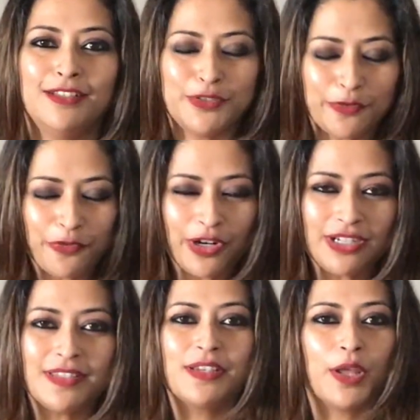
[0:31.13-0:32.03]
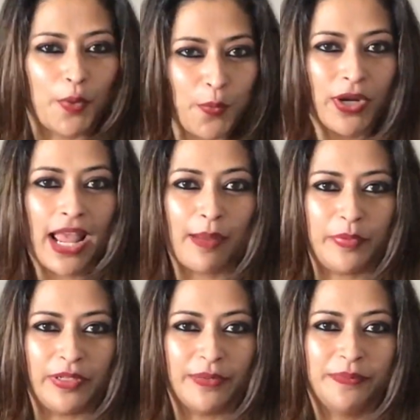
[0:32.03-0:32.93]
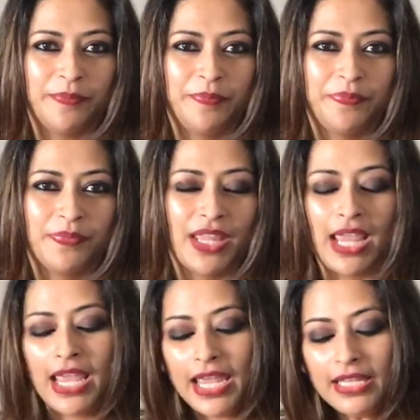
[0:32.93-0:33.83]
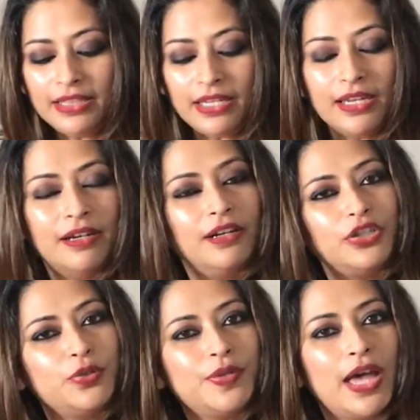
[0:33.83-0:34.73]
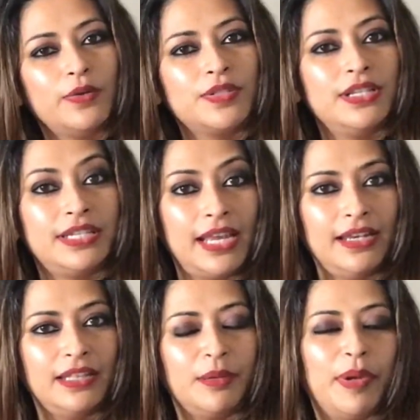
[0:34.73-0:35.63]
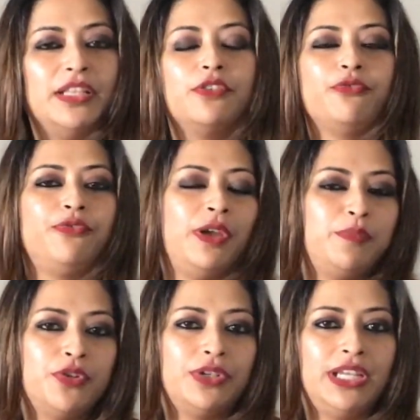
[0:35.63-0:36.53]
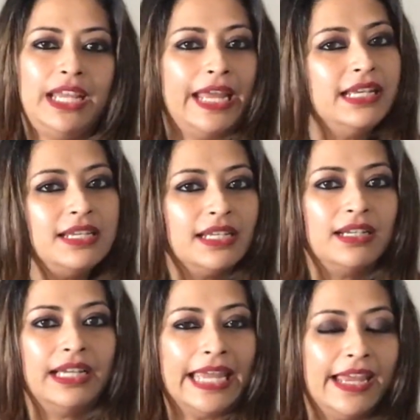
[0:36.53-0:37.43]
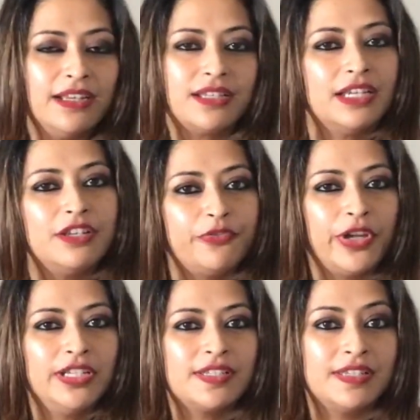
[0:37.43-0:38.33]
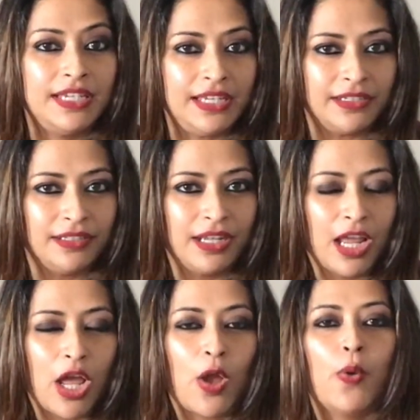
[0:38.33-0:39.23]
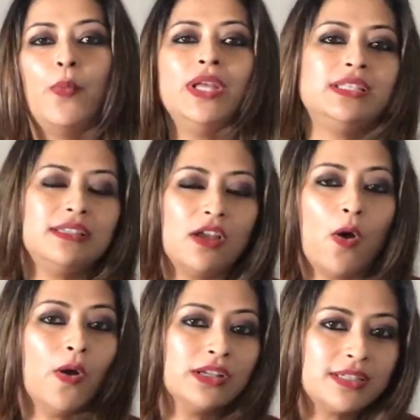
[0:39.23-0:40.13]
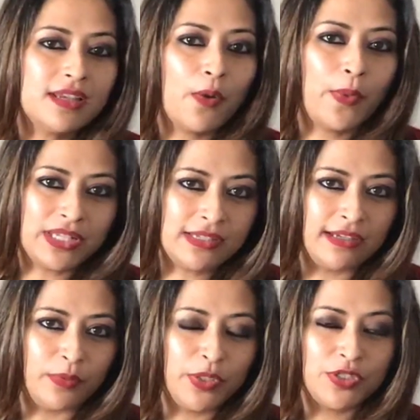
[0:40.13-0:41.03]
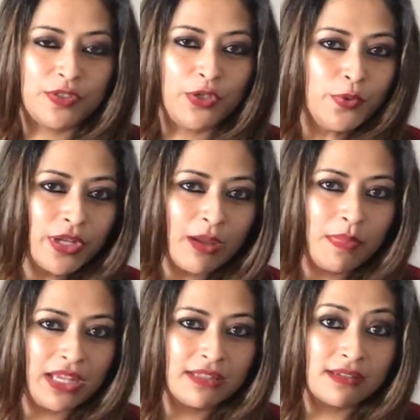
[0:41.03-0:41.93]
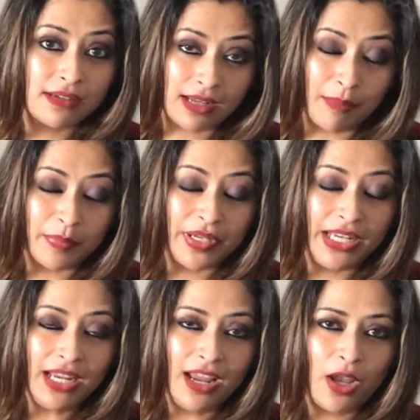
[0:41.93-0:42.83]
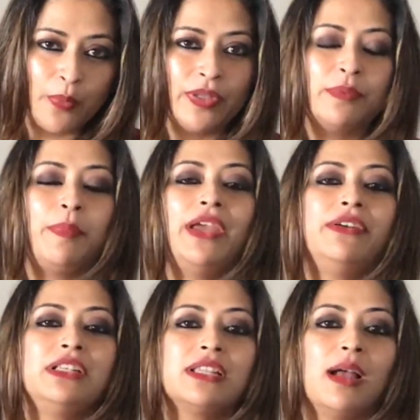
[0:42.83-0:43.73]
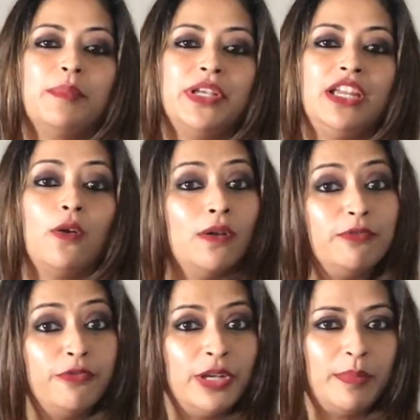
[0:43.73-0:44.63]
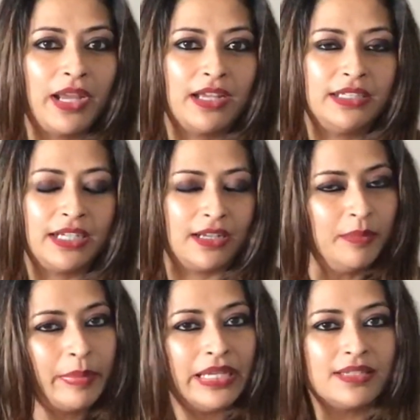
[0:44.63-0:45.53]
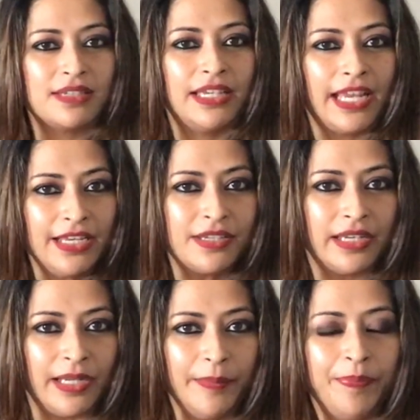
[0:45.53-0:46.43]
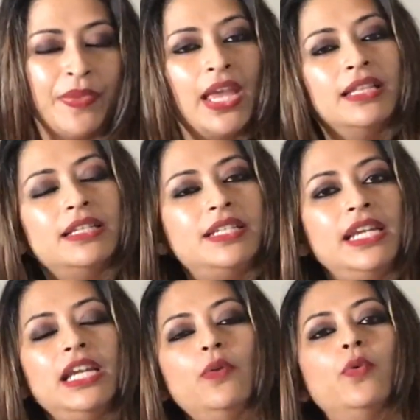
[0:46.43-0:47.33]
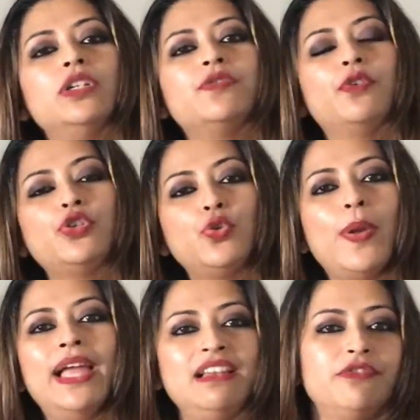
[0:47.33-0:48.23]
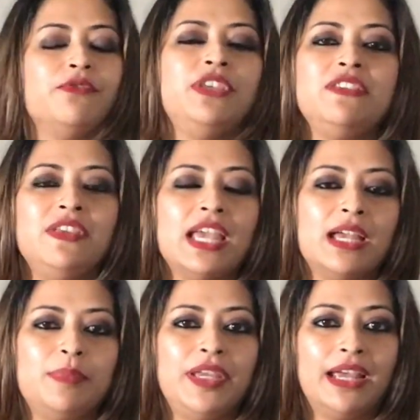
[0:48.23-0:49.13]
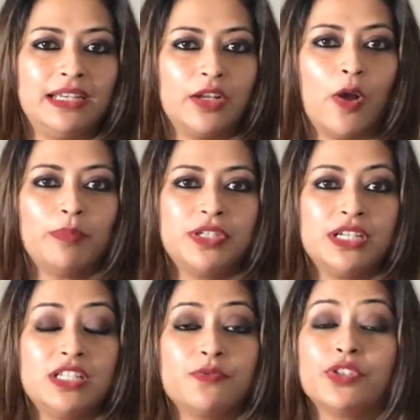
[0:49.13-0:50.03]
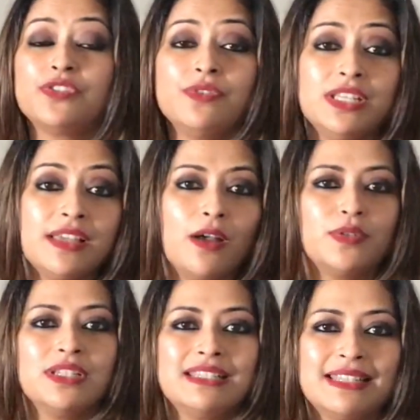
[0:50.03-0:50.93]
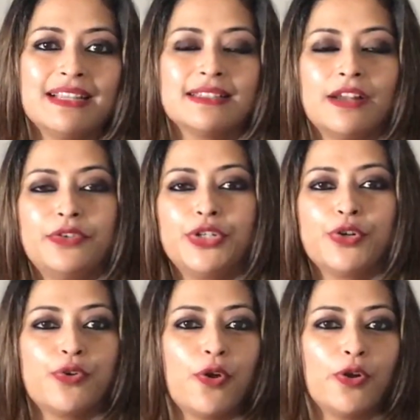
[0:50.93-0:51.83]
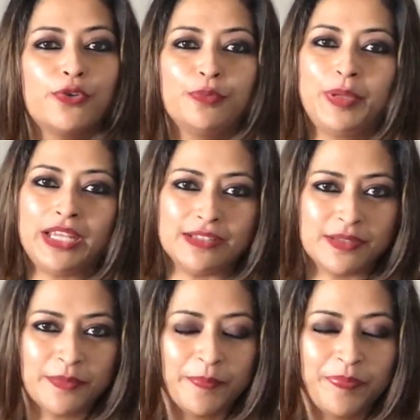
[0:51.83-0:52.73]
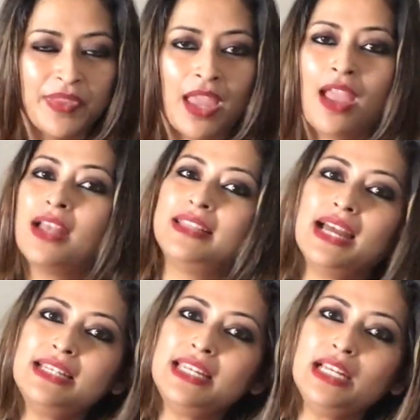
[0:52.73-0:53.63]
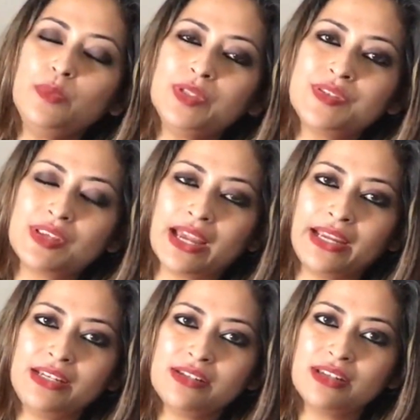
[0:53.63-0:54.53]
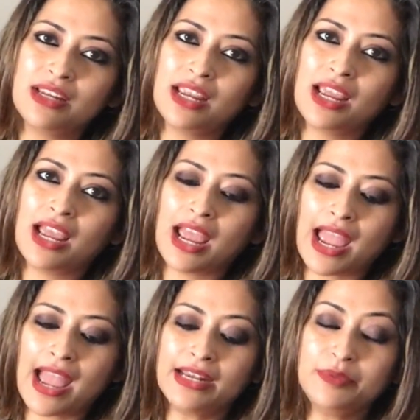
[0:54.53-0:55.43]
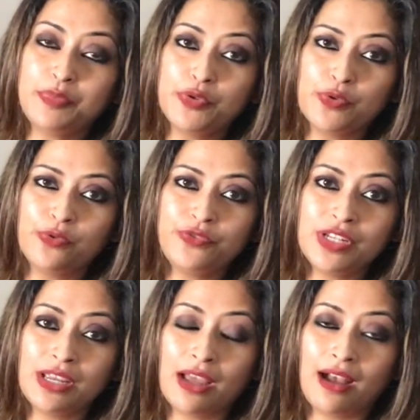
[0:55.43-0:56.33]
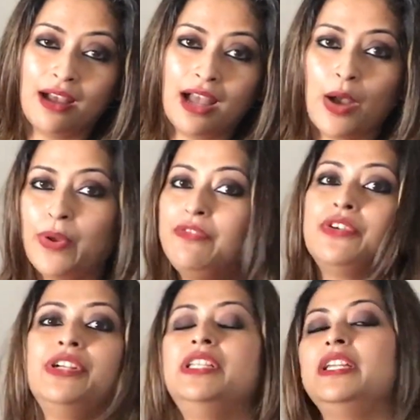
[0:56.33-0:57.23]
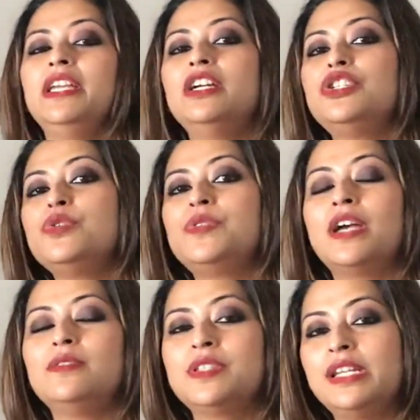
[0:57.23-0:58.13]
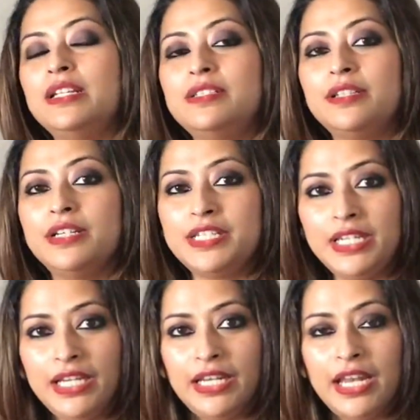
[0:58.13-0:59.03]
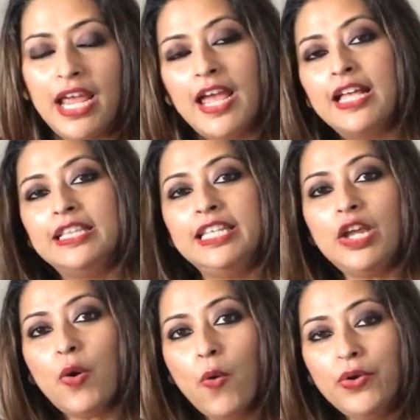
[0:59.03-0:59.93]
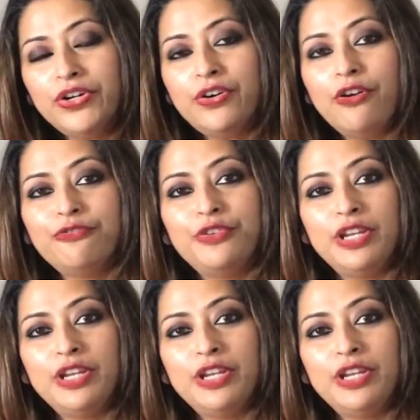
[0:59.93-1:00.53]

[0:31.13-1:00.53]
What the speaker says: So first, what happened? In the year 2010, in the month of February, India inked a defense deal with Augusta Westland, which is a UK-based company with a parent company called Finmeccanica based in Italy. The deal was for 12 VVIP helicopters for 3,600 crore rupees. That deal was signed and approved. However, in the year 2013, the owner of